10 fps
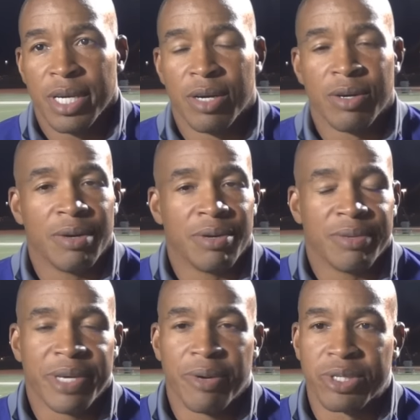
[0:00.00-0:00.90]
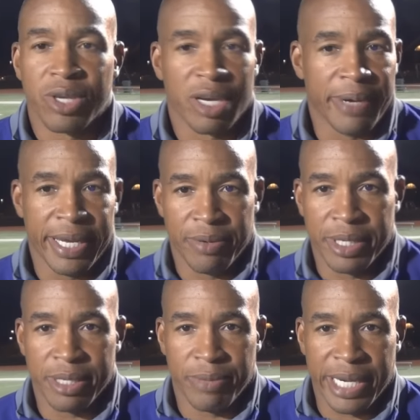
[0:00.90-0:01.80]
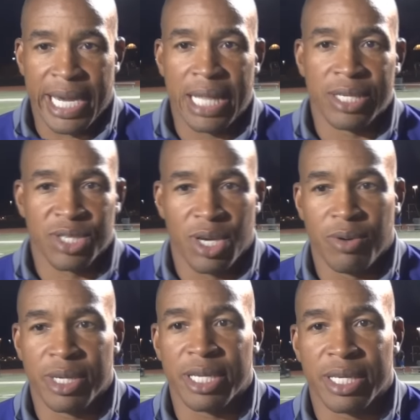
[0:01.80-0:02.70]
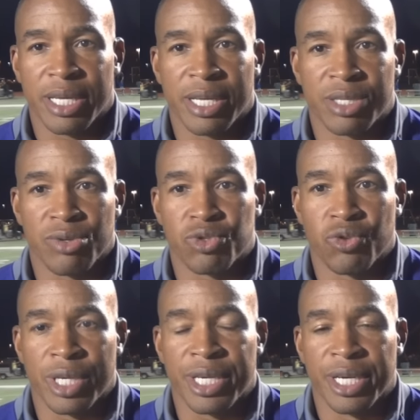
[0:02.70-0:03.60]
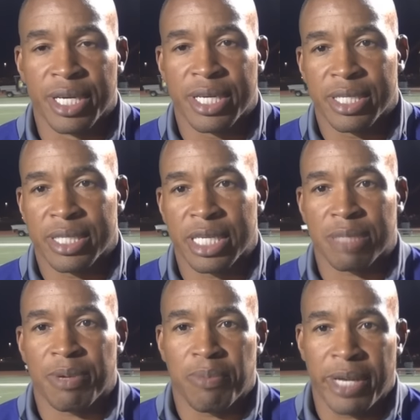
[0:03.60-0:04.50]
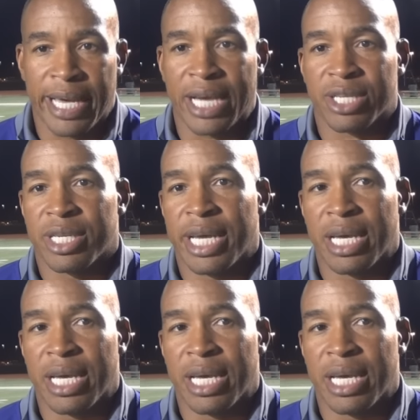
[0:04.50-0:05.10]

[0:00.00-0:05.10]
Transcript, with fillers: You know, offense. We always talk about it. When when Collin's going, it's it's really good because it sets up our play action.